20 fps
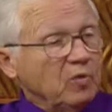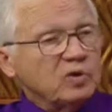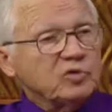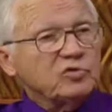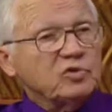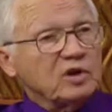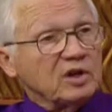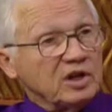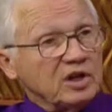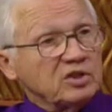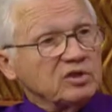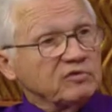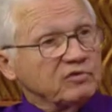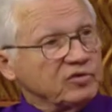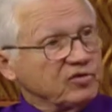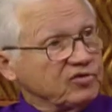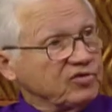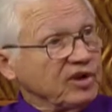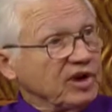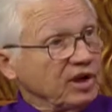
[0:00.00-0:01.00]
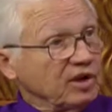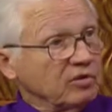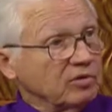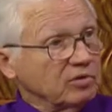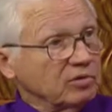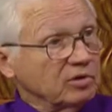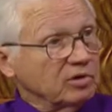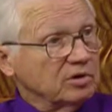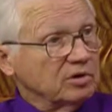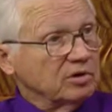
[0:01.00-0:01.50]
What's the length of a cycle
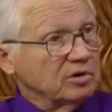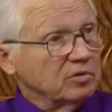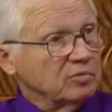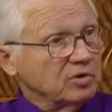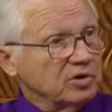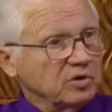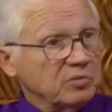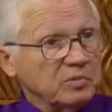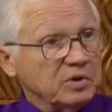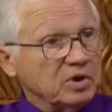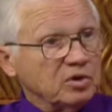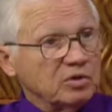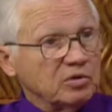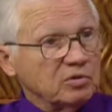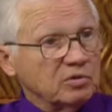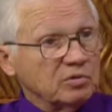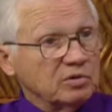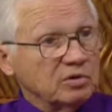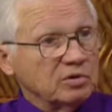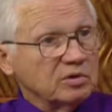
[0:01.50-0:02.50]
with a menu?